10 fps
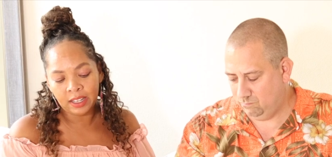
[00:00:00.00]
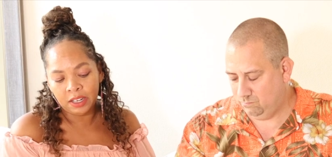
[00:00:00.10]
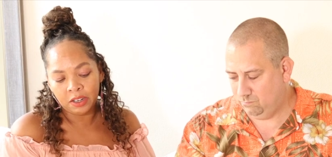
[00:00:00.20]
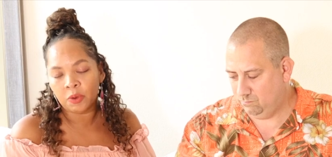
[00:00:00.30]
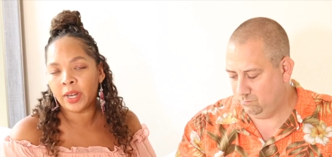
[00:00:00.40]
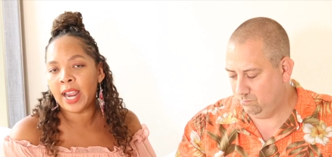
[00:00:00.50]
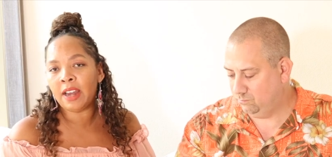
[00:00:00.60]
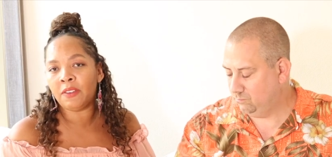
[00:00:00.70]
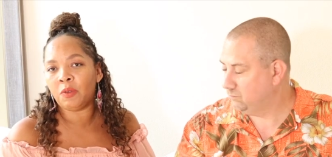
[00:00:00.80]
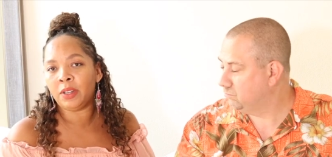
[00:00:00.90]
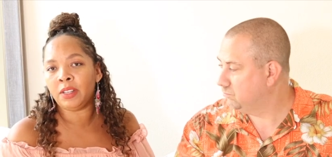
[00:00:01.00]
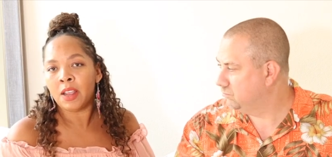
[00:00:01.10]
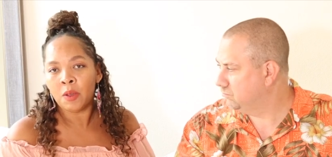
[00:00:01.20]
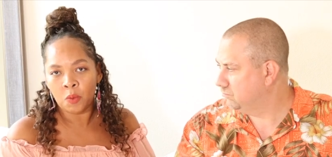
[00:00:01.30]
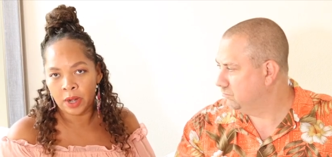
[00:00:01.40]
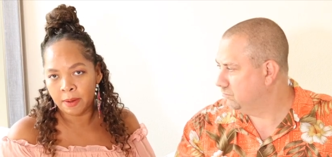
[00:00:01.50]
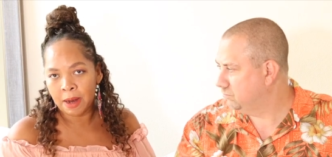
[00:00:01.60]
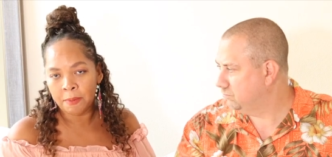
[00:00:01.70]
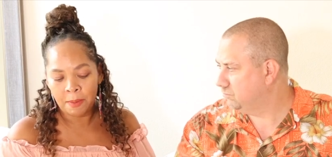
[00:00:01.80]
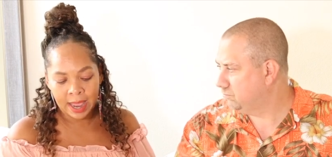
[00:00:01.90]
Speaker 1: a little creative with wearing
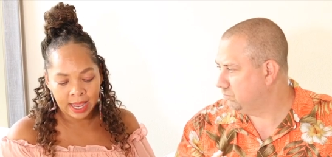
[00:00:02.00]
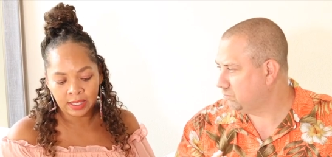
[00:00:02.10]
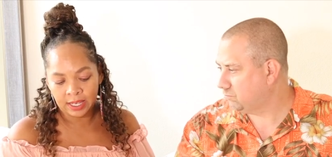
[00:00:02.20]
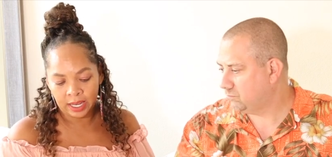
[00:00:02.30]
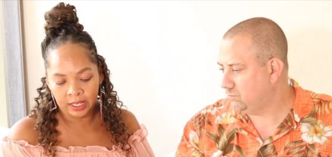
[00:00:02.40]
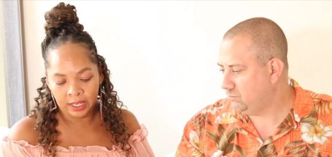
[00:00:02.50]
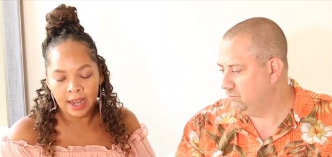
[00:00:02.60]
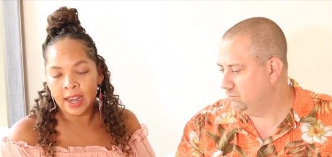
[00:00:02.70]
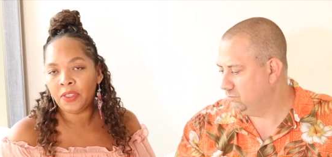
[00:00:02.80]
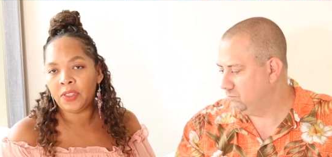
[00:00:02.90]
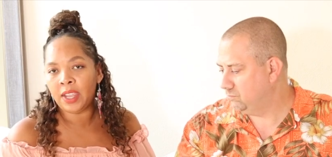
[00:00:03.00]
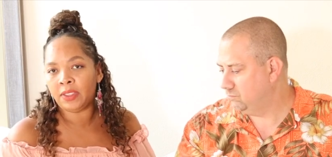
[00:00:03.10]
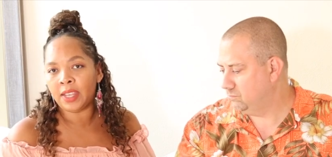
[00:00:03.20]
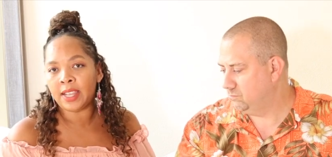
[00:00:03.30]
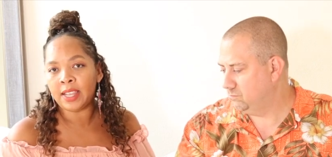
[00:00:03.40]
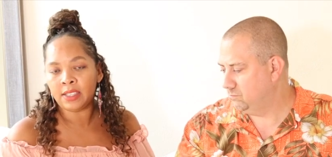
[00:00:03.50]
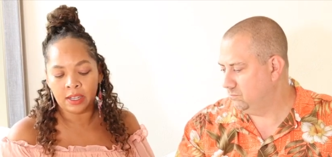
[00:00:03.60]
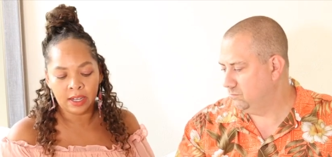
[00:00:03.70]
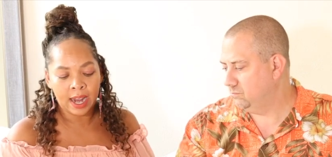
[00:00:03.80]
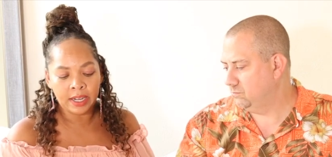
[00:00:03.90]
my mask lately. And I think that that's a
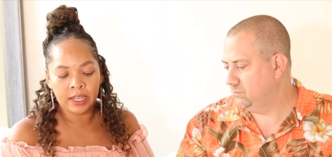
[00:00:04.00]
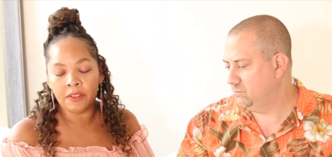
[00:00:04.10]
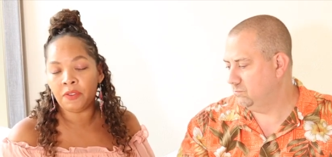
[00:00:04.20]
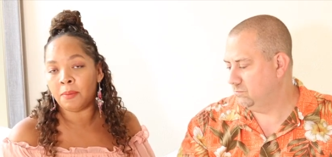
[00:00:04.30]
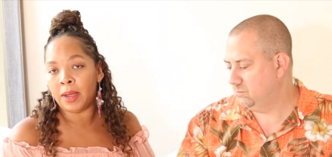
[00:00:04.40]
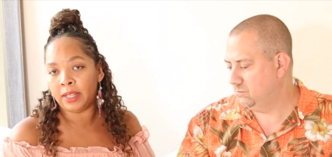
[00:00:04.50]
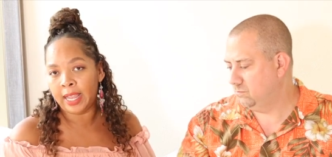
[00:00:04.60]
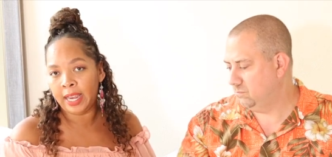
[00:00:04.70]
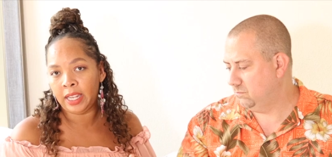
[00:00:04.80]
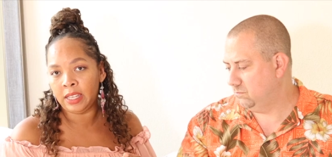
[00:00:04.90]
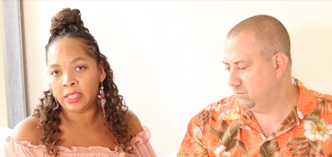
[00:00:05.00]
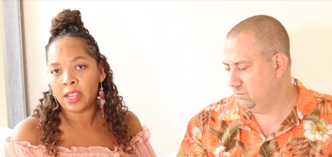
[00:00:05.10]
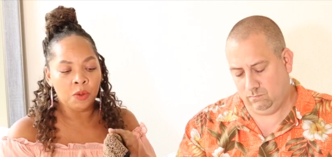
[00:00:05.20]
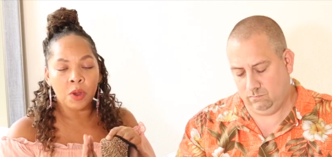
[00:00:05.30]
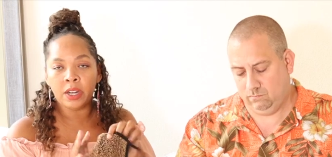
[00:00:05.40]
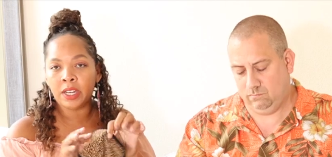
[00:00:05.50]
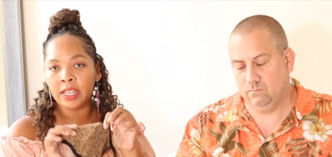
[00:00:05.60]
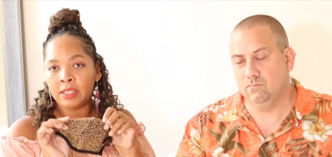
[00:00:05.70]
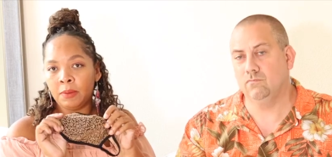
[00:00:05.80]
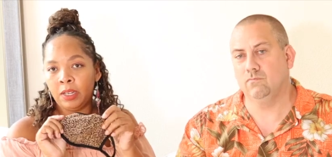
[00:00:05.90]
good idea for my ladies. You want to
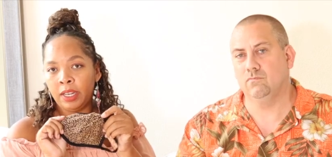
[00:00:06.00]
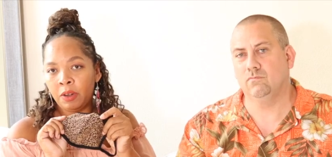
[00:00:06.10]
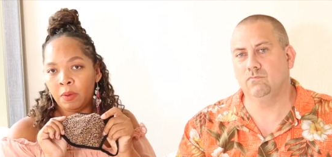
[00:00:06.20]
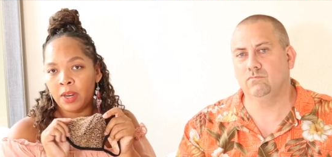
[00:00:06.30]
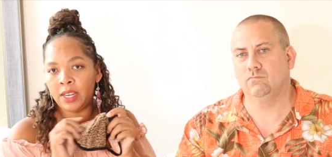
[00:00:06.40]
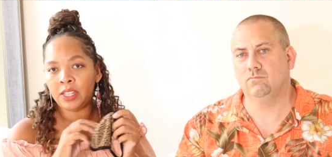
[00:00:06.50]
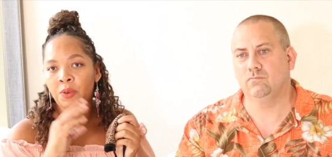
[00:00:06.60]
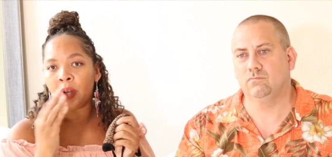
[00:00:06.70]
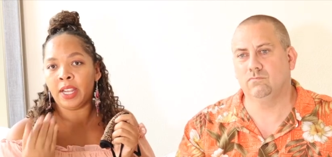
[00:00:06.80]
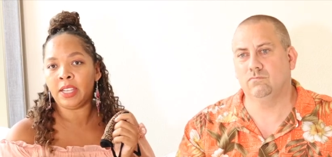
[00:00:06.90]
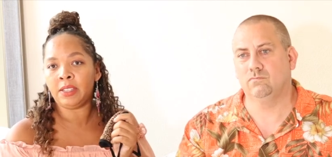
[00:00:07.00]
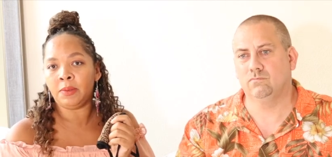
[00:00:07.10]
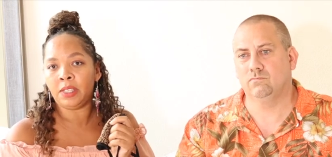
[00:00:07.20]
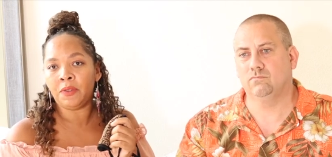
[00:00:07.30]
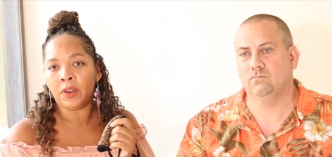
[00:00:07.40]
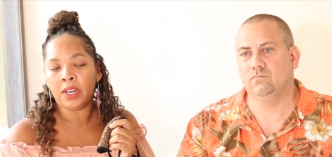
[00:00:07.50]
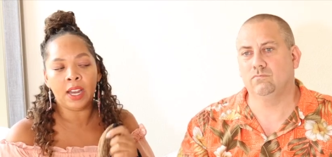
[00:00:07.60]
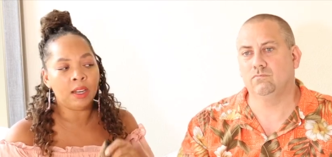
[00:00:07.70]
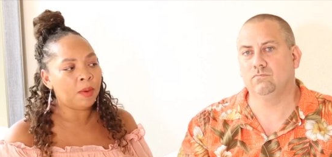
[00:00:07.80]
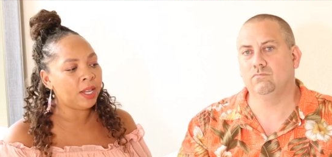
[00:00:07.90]
get some glitter ones, you want to get some different
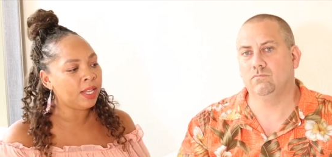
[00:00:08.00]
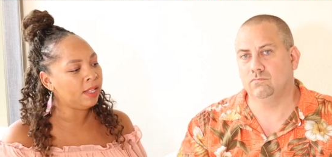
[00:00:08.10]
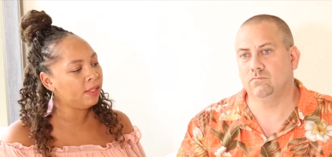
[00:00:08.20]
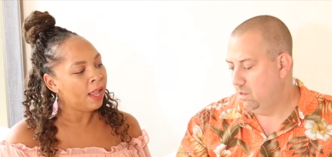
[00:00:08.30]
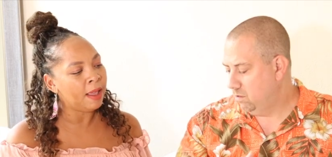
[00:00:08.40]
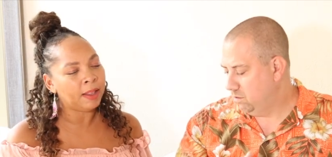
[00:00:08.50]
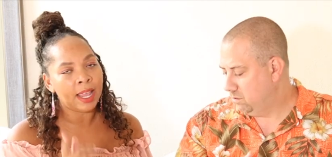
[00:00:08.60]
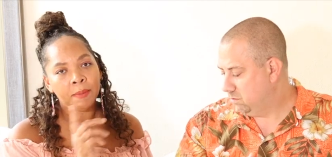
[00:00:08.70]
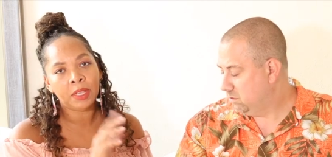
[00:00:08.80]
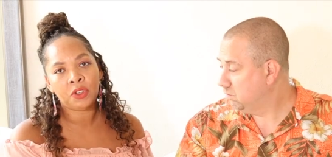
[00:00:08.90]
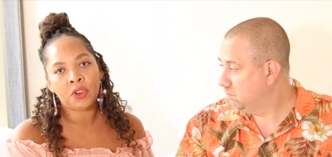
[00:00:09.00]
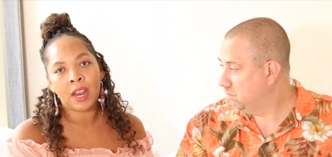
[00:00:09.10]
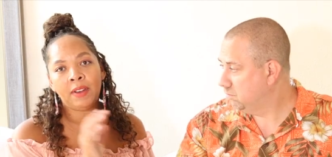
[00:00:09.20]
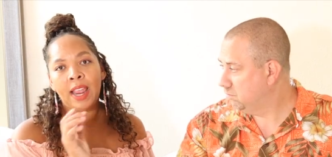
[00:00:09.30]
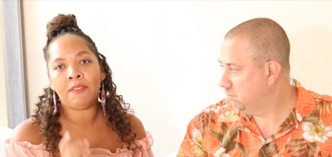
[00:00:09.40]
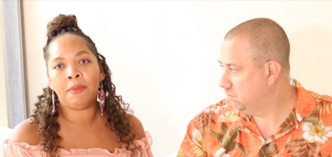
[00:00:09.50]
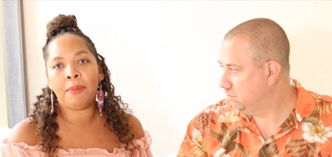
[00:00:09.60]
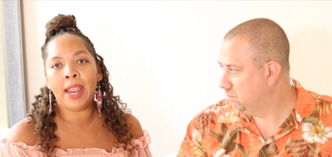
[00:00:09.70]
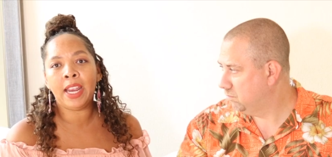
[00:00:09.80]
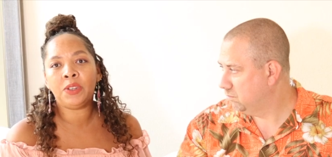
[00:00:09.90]
color ones. And like Mr. Traveler have a
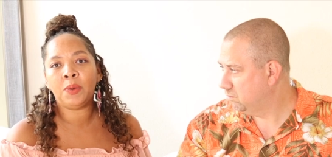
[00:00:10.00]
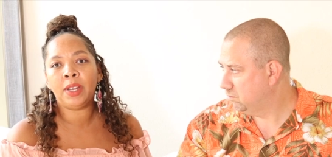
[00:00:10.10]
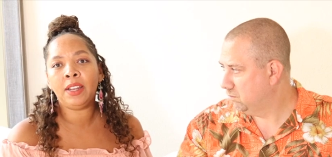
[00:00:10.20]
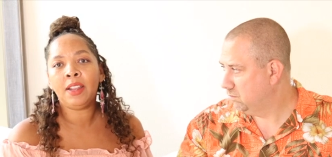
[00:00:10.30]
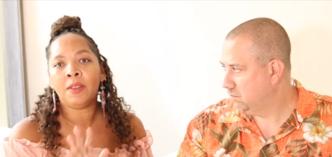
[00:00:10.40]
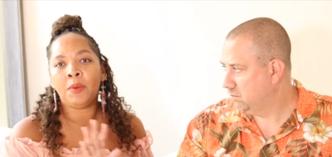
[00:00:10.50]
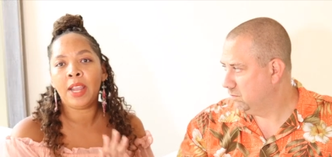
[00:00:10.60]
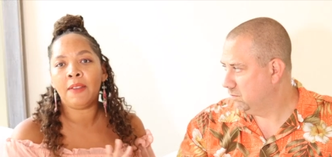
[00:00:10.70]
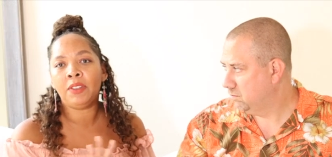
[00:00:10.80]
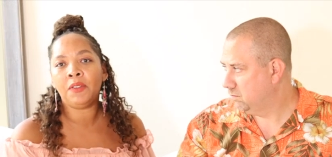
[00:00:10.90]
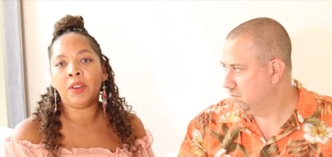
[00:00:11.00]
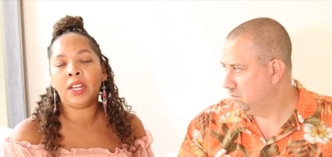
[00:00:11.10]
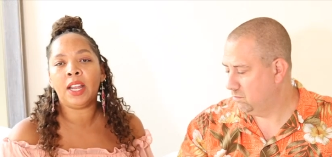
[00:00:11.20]
beige one. We have different